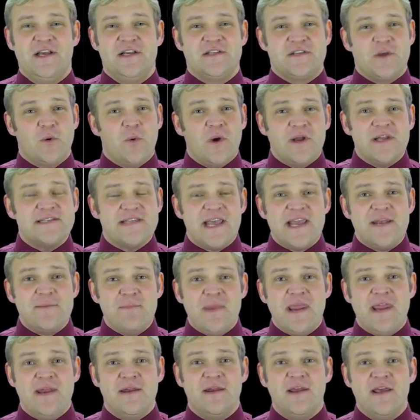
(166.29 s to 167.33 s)
So what does that
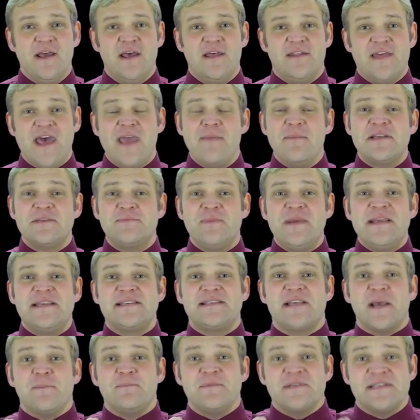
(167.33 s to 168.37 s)
mean? They must be
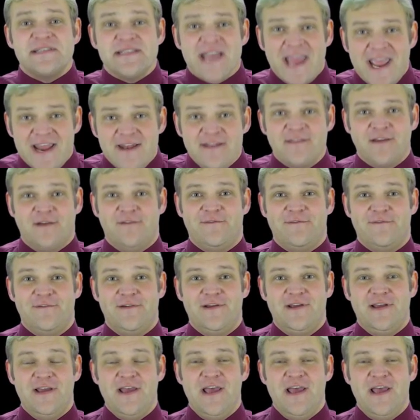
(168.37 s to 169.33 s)
substantive.